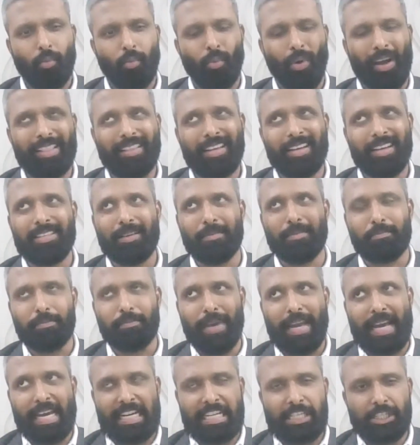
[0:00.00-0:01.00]
While there is a
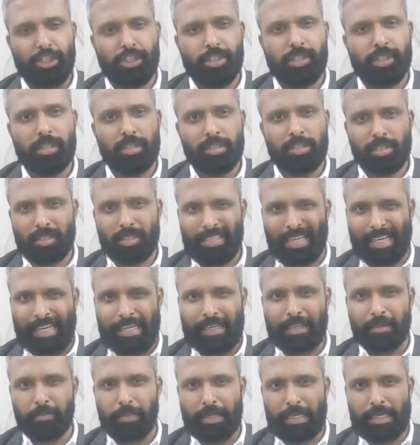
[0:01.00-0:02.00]
bearish
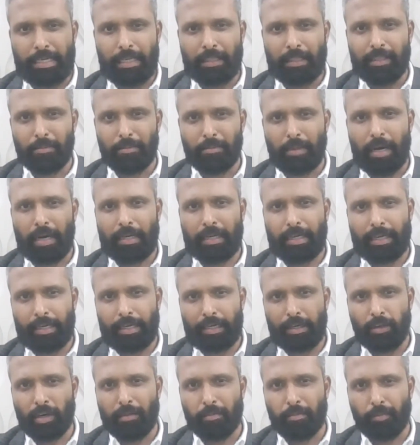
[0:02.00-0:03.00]
sentiment in the
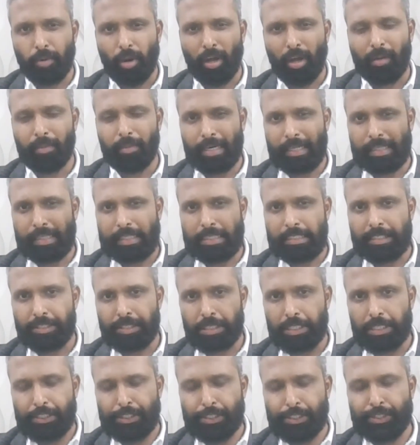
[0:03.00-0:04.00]
market on employment at this
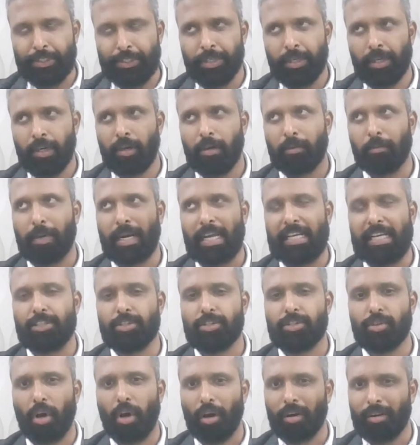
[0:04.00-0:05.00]
stage, but I
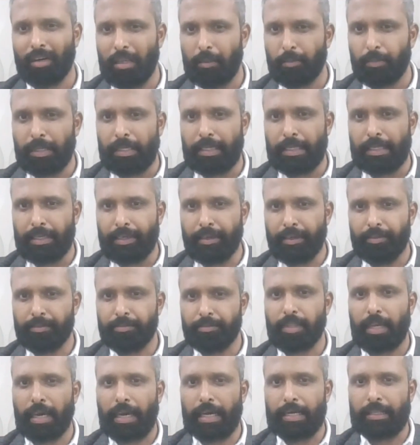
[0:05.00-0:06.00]
strongly
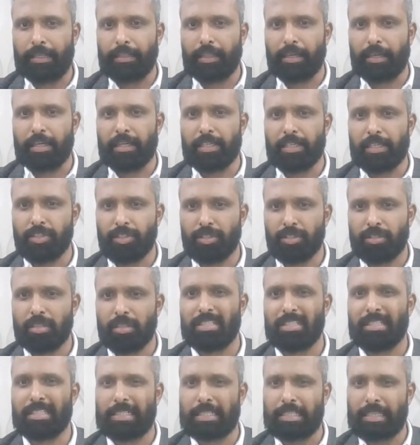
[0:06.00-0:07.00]
believe that there is
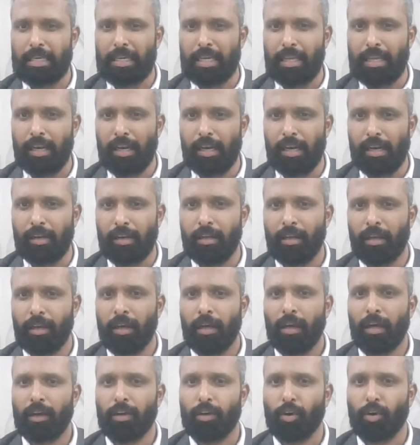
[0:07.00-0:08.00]
still
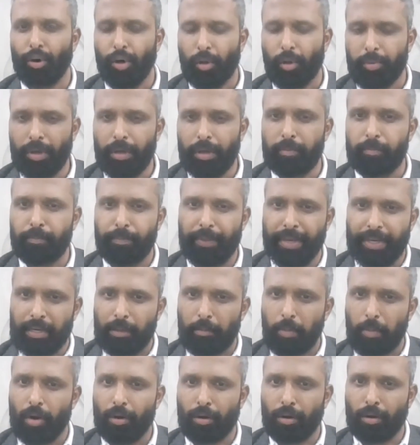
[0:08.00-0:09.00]
going to be a big
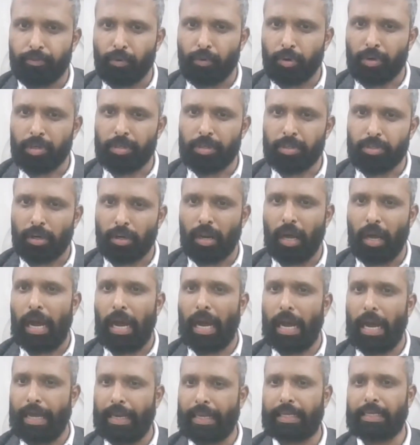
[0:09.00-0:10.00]
amount of focus on
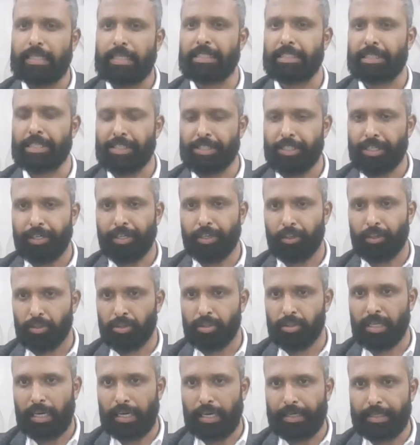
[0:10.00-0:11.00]
hiring and retaining
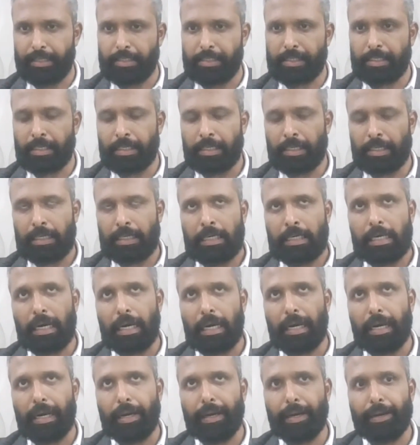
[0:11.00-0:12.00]
good talent.
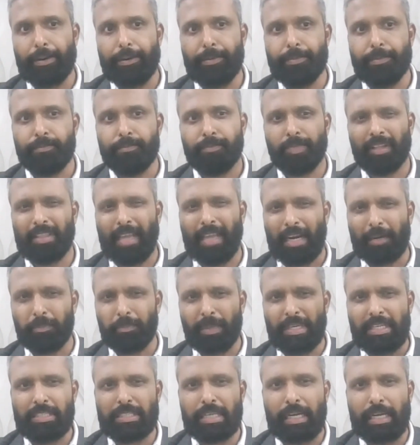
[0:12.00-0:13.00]
Um, that
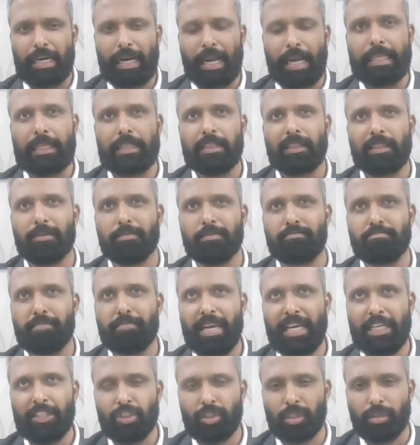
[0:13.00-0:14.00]
being said, I think the
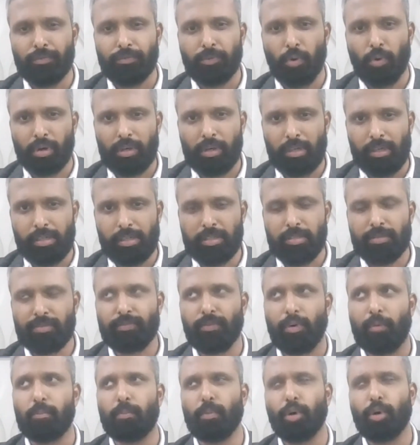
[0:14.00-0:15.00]
major
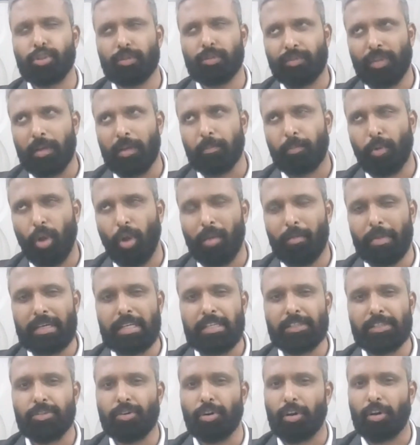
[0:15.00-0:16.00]
focus for most of the
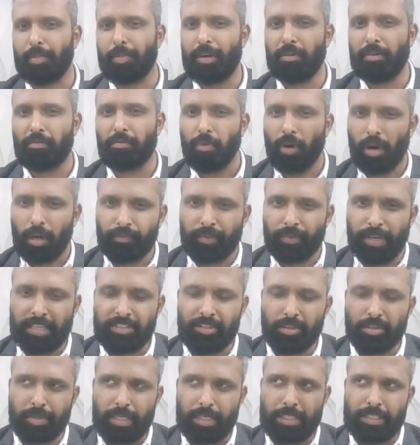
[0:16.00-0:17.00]
employment is going to be work
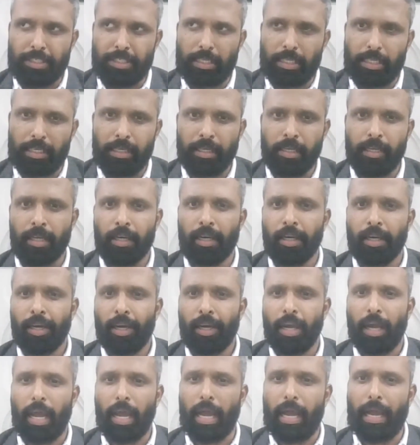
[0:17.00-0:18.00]
flexibility
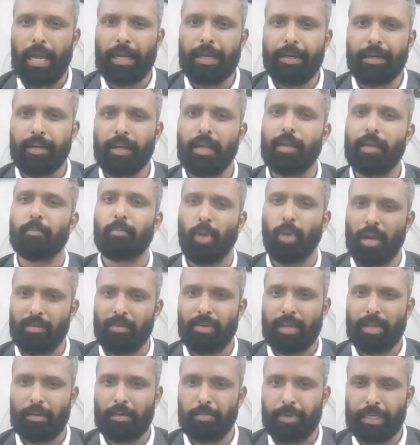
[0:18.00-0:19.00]
and
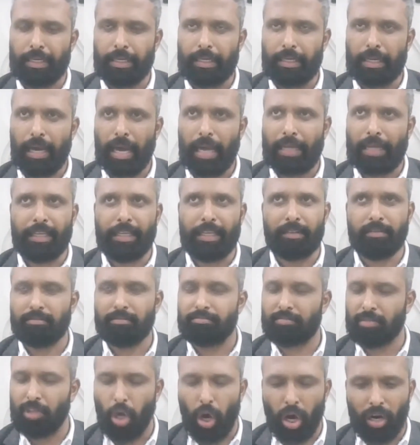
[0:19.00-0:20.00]
employee well-being. I
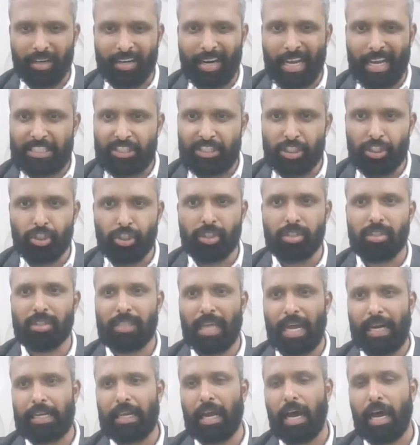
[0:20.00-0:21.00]
think the organizations
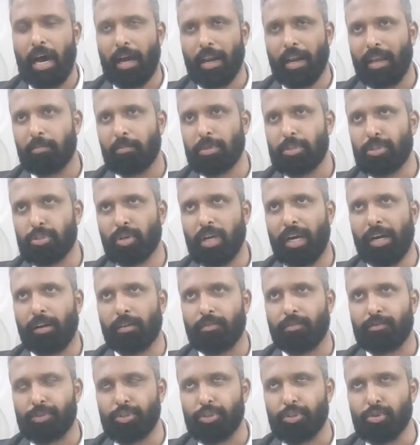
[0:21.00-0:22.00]
that are able to kind
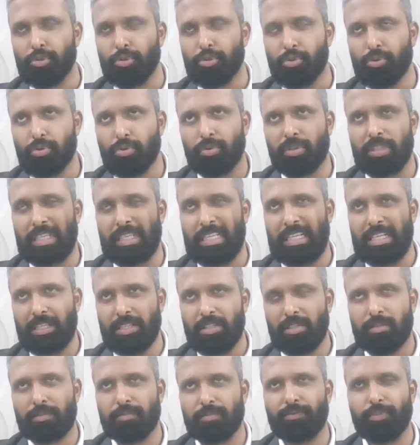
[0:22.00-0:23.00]
of do
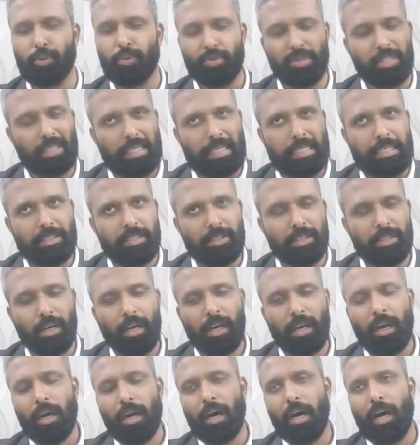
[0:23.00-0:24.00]
these few things
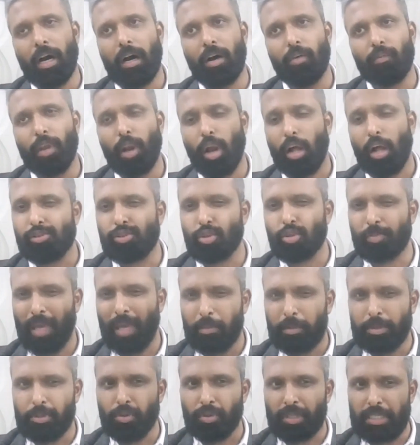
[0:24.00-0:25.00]
uh, will also be
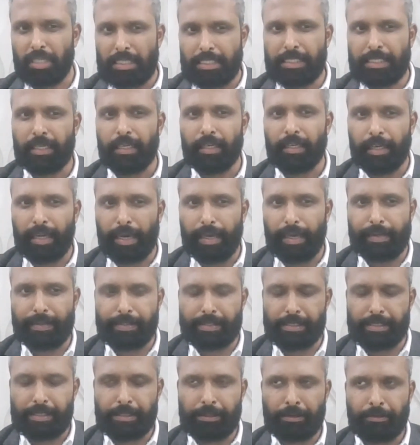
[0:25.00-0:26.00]
able to retain
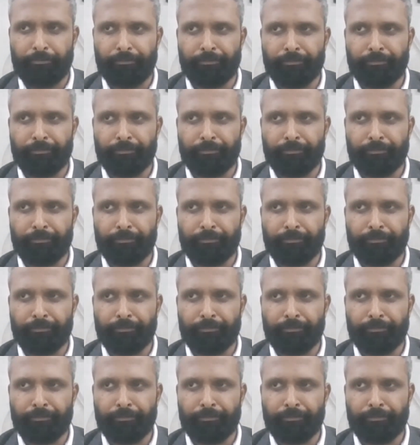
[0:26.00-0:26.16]
talent.